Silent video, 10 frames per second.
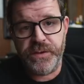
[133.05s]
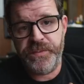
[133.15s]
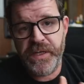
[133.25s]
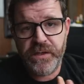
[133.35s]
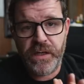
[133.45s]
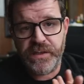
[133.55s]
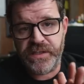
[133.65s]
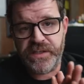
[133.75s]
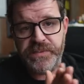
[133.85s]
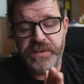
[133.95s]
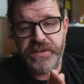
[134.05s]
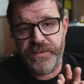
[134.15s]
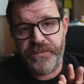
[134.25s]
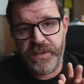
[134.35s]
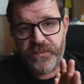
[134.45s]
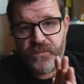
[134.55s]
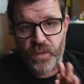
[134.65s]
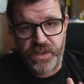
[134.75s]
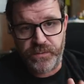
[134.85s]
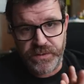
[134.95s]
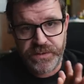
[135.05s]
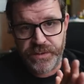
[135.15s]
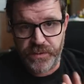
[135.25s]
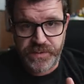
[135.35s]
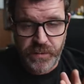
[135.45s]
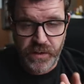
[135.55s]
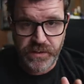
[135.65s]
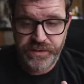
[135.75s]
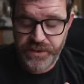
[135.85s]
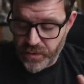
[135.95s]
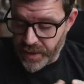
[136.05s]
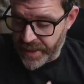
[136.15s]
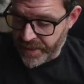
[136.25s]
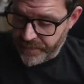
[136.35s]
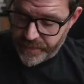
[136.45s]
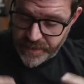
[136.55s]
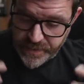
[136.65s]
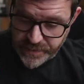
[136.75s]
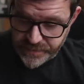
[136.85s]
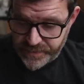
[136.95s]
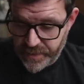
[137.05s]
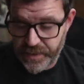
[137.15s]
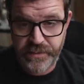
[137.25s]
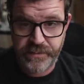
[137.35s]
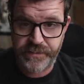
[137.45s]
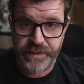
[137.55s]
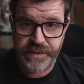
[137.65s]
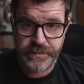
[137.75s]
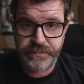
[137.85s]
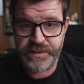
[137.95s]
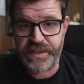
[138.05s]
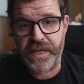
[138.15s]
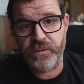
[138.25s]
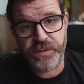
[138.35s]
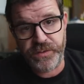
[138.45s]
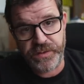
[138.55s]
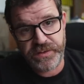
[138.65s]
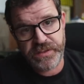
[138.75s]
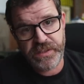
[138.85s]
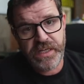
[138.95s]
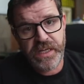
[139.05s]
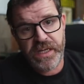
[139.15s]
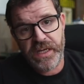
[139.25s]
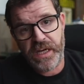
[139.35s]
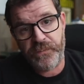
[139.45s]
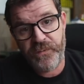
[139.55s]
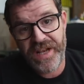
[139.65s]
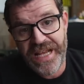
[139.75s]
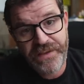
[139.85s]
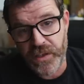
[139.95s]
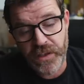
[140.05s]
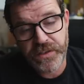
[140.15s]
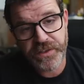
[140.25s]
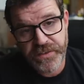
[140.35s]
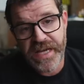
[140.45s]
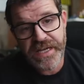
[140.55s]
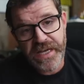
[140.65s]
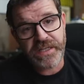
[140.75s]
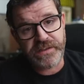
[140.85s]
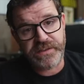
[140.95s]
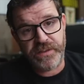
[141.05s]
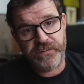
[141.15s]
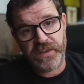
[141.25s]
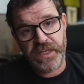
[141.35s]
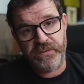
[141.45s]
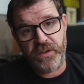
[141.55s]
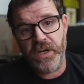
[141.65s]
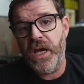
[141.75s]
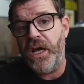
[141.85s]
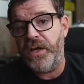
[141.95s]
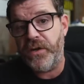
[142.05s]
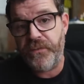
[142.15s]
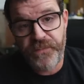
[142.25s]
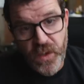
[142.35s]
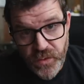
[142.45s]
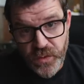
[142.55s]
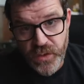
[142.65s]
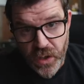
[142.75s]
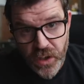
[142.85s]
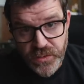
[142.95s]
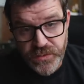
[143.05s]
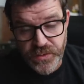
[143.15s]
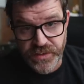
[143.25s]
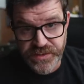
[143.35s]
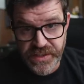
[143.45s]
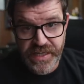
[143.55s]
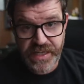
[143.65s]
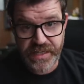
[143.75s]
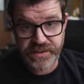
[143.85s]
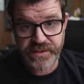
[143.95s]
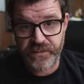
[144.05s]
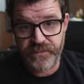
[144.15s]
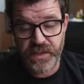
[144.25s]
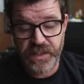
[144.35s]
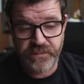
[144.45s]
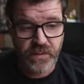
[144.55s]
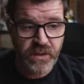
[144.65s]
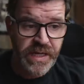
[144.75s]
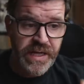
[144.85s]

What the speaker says: your speaker has a specific frequency response. Your amp has kind of a sound to it, a flavor. Your DAC has a flavor. Your phono cartridge has a flavor.